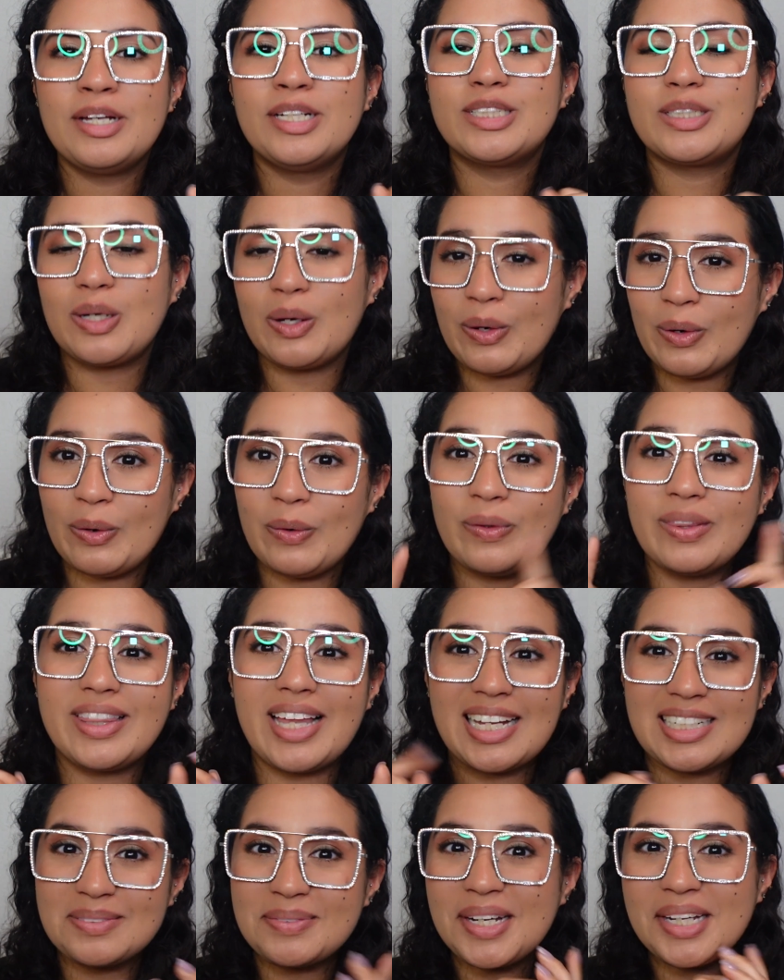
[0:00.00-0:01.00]
So
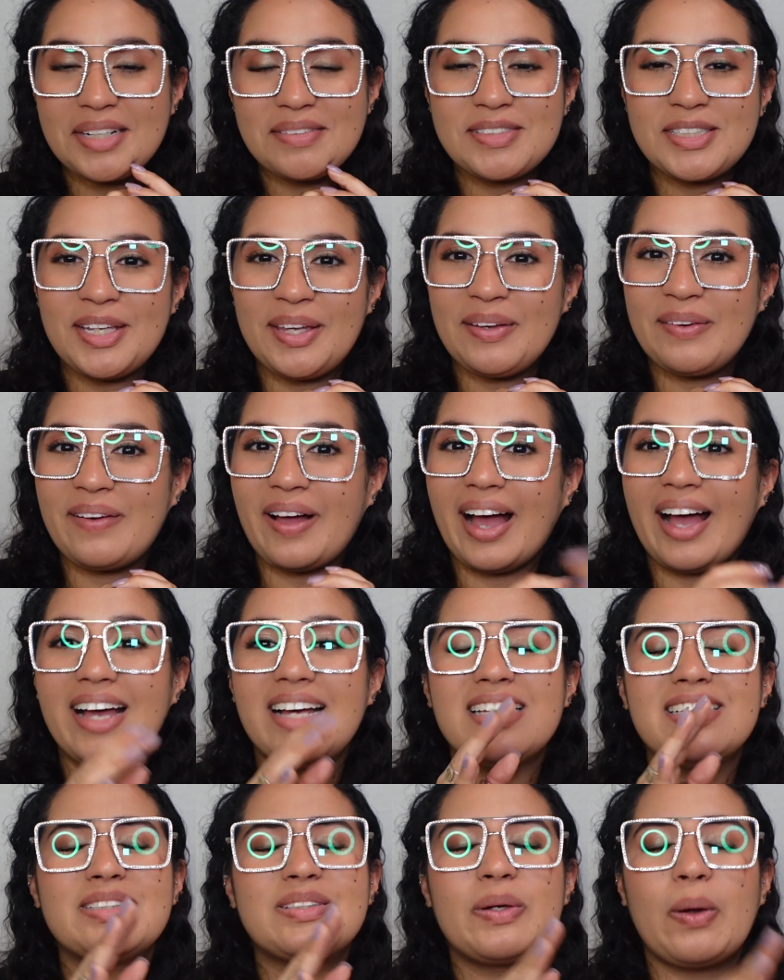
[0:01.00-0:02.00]
that's my gift to you guys.